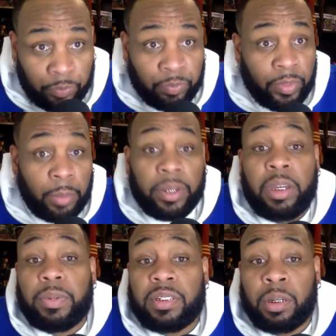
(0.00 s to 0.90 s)
I'm gonna
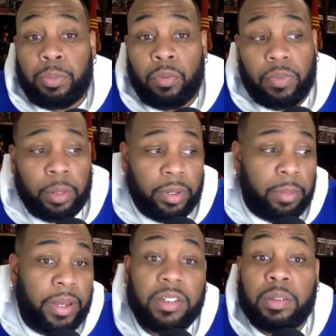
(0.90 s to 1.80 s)
keep it simple. I'm gonna get
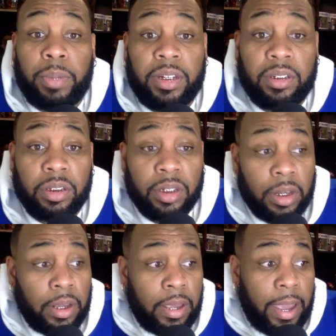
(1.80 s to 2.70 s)
back to the basics
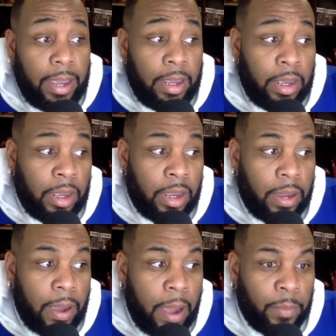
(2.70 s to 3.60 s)
and
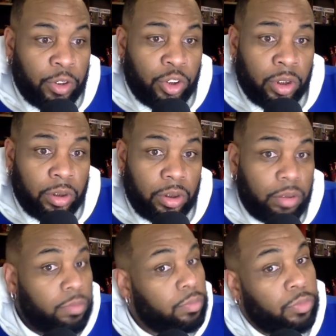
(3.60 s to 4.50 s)
I'm gonna just
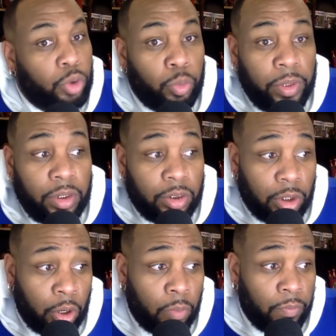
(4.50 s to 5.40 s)
do me.
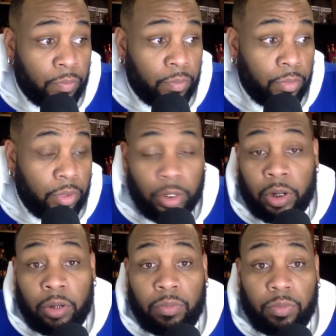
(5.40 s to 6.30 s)
So, you
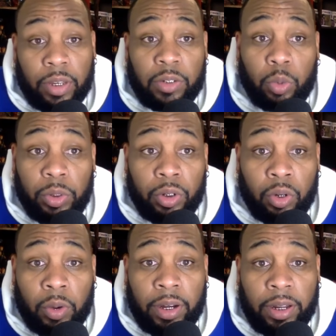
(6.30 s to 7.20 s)
know, that's what we're doing
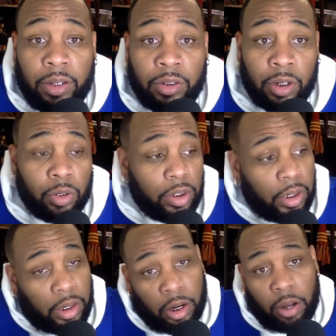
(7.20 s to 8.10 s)
right now. So to
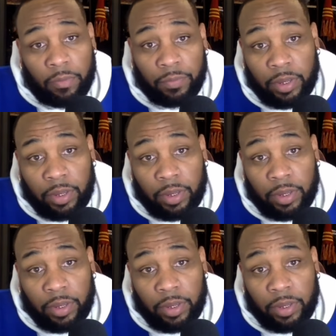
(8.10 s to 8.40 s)
kick it off,